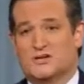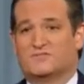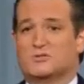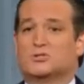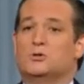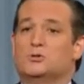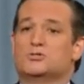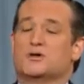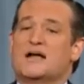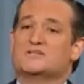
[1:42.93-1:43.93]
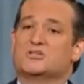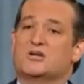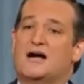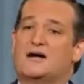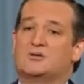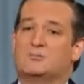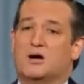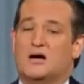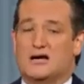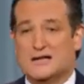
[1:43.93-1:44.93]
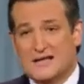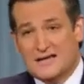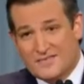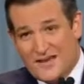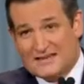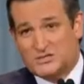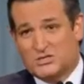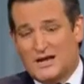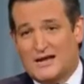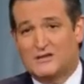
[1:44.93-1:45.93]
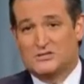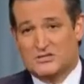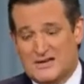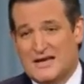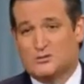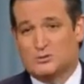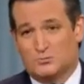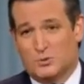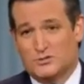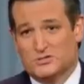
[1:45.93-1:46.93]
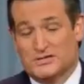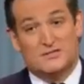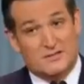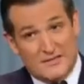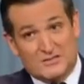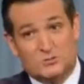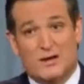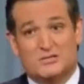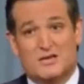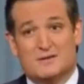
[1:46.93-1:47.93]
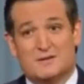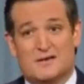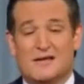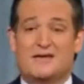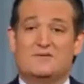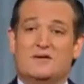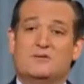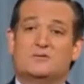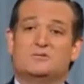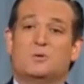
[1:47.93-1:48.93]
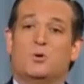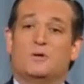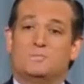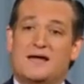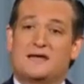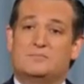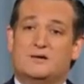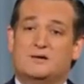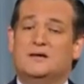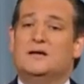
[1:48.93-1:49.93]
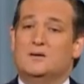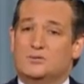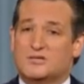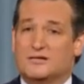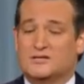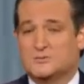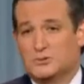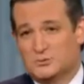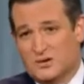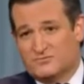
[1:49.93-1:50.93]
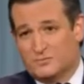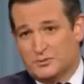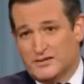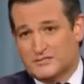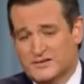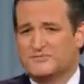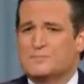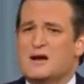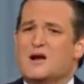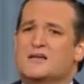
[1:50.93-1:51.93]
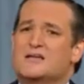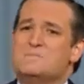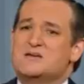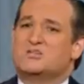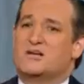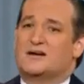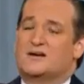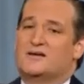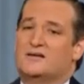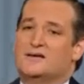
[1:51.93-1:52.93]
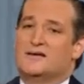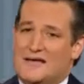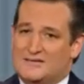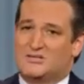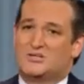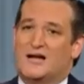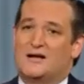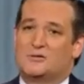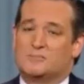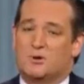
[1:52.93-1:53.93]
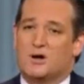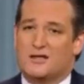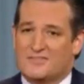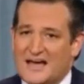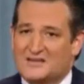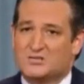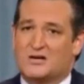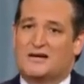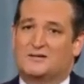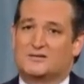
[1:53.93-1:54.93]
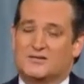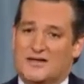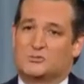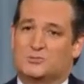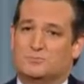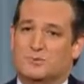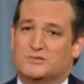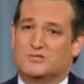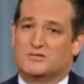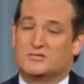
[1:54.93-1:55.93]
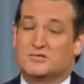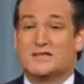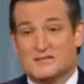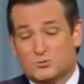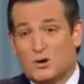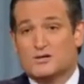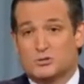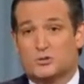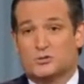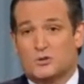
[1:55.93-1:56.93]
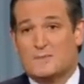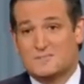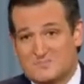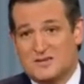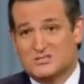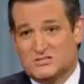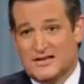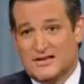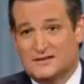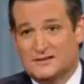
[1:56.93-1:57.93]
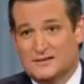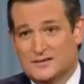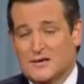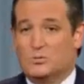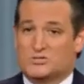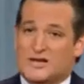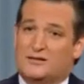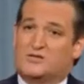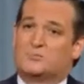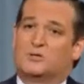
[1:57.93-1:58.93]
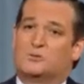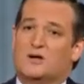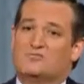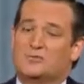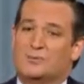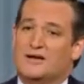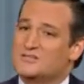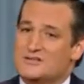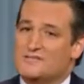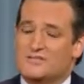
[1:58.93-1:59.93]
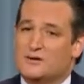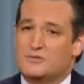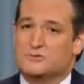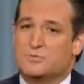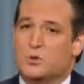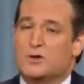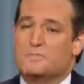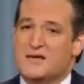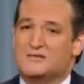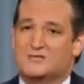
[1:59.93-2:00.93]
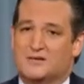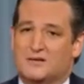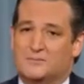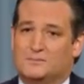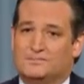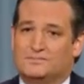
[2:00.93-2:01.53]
If a soldier has a child abroad, that child is a natural-born citizen. That's why John McCain, even though he was born in Panama, was eligible to run for president. If an American missionary has a child abroad, that child is a natural-born citizen. That's why George Romney, Mitt's dad, was eligible to run for president, even though he was born in Mexico.